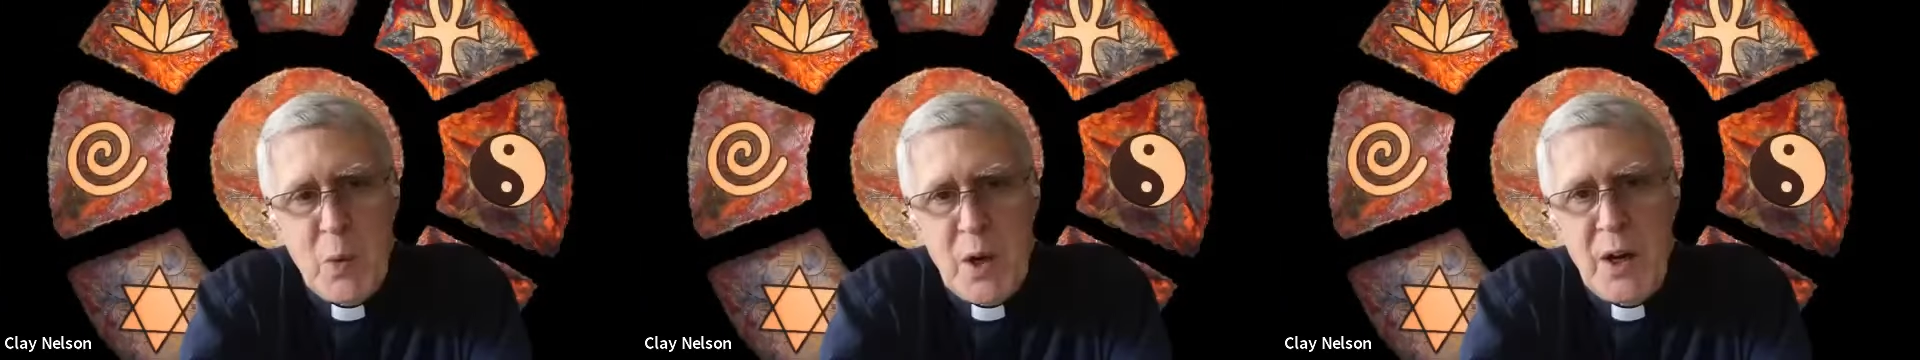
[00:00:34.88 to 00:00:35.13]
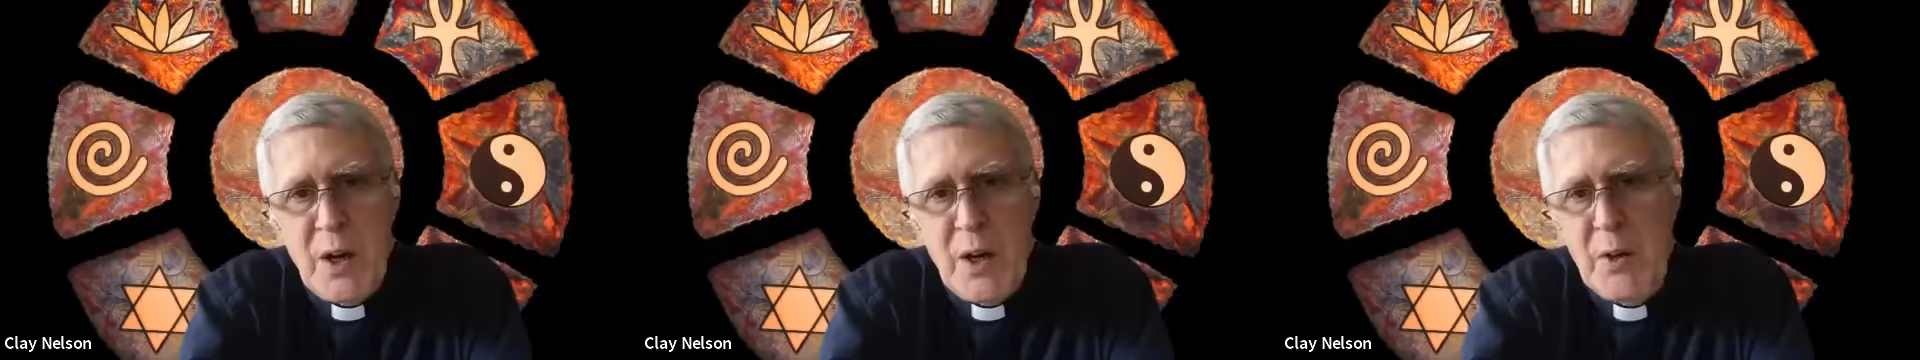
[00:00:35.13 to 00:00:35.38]

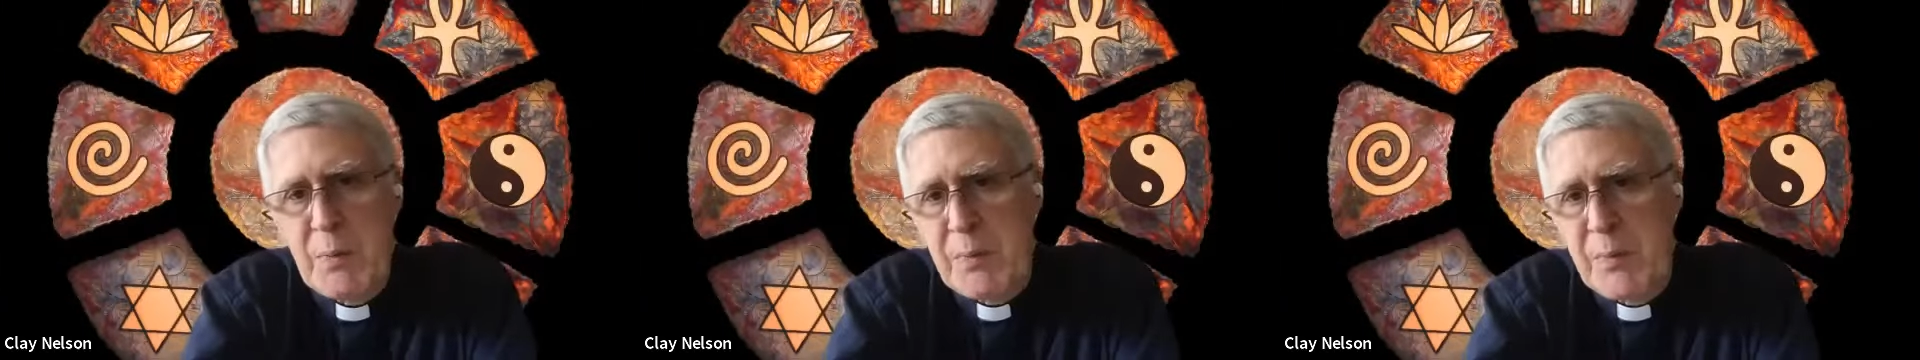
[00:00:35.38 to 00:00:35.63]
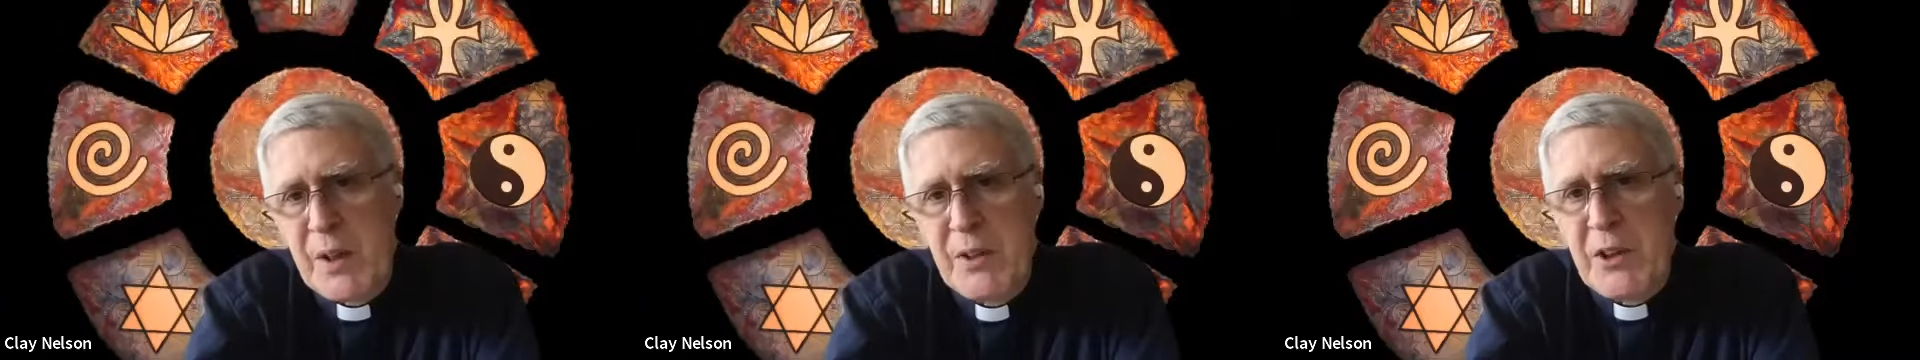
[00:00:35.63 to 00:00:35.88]
where
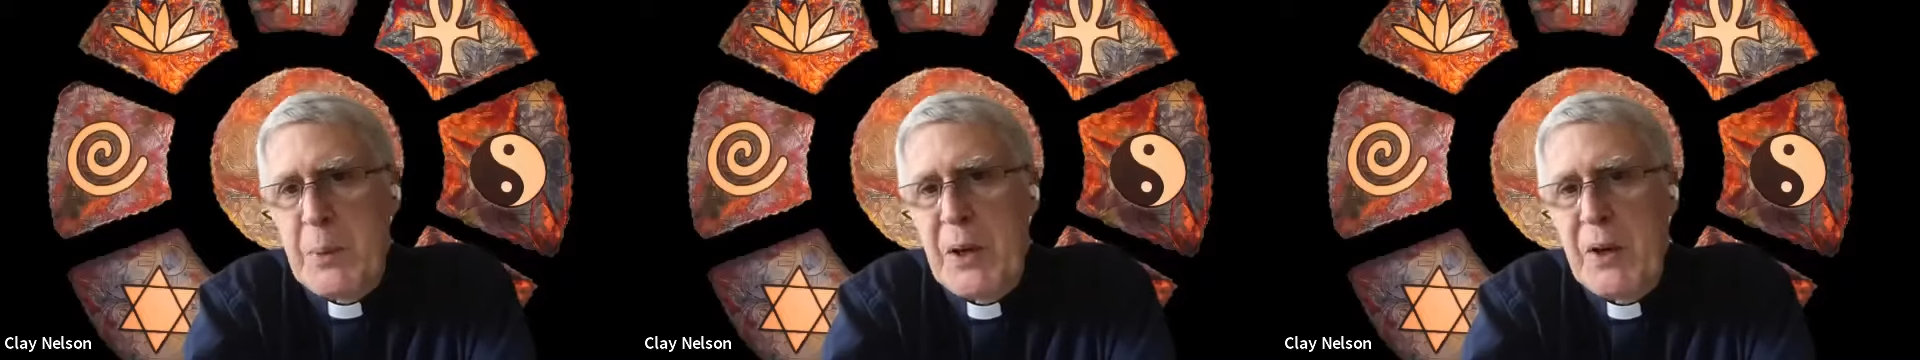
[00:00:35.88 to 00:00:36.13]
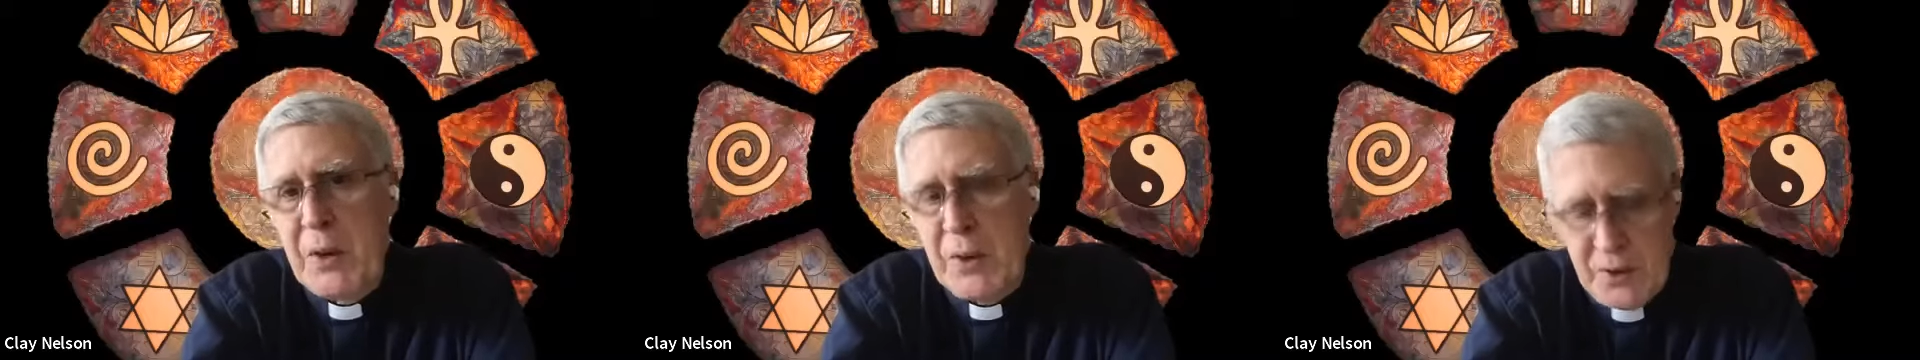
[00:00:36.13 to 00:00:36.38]

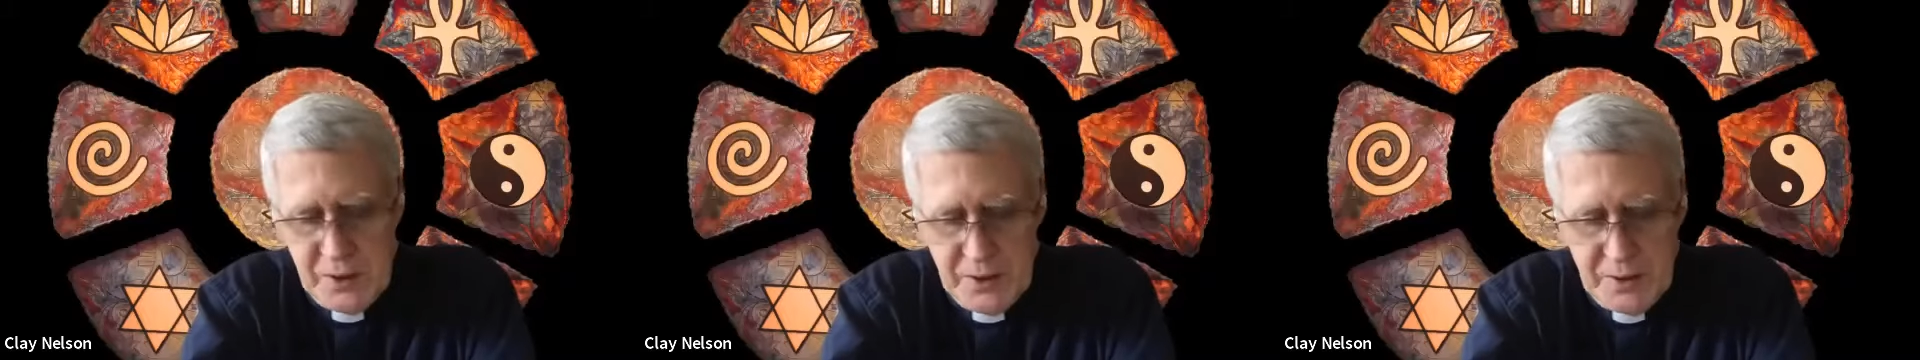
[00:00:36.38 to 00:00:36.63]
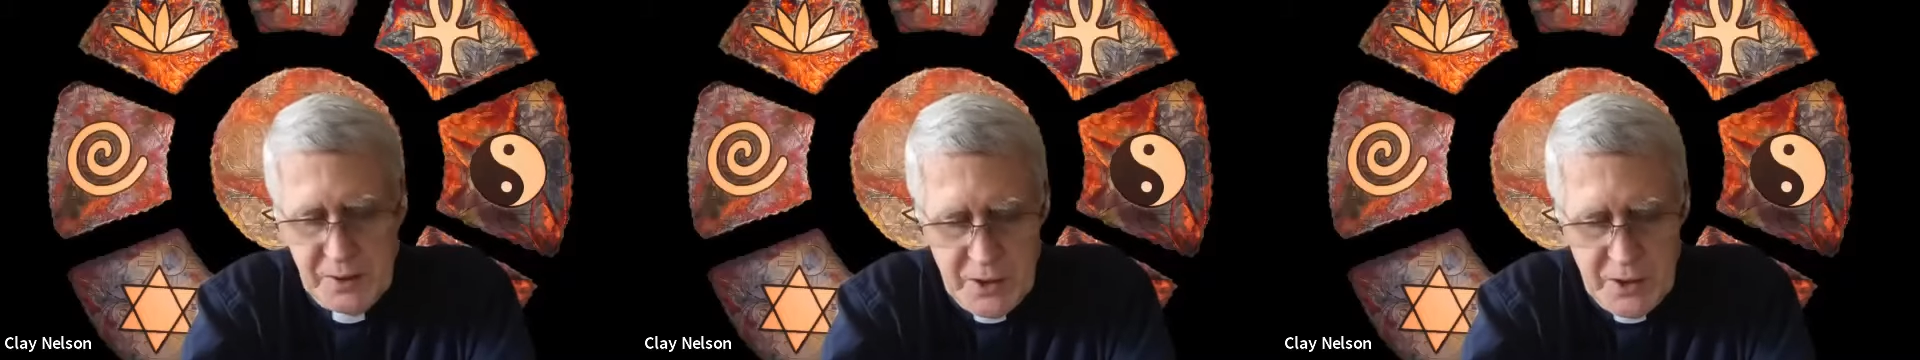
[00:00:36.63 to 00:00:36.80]
conspiracy